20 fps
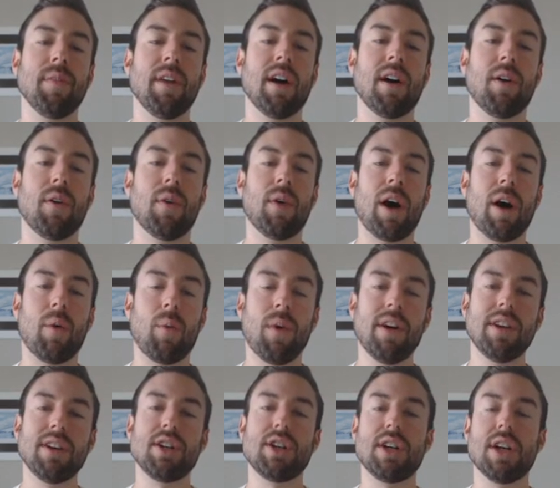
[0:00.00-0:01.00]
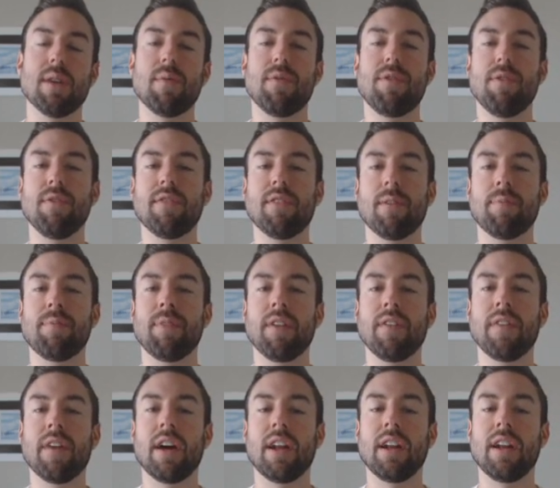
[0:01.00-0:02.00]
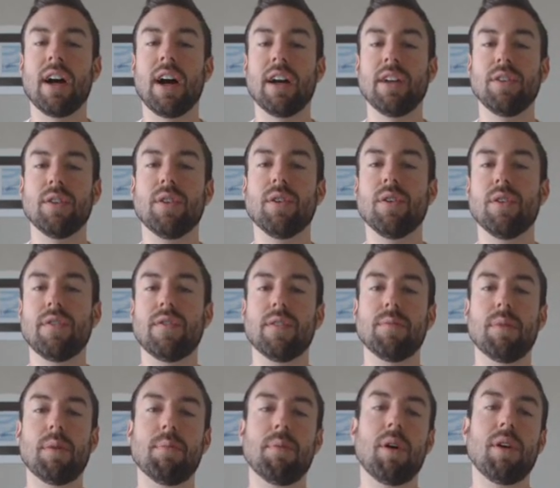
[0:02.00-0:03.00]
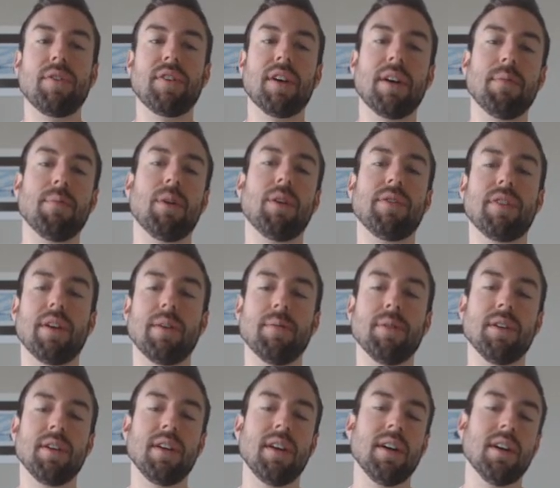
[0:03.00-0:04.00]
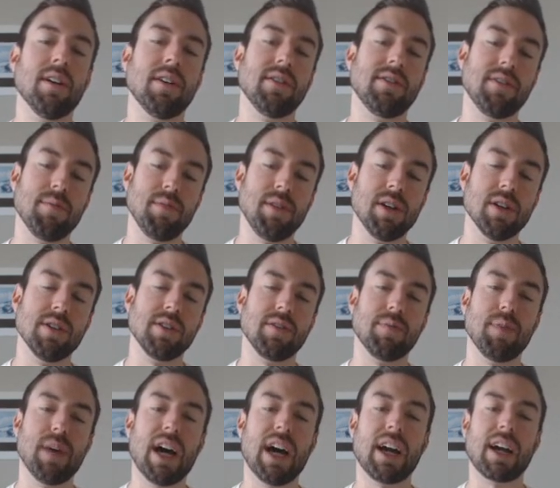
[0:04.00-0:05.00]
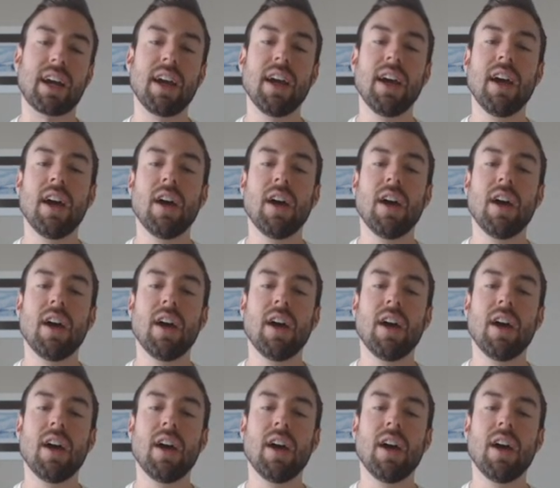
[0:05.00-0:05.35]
Now, I want to share with you something that I learned from a multi multi millionaire some years back.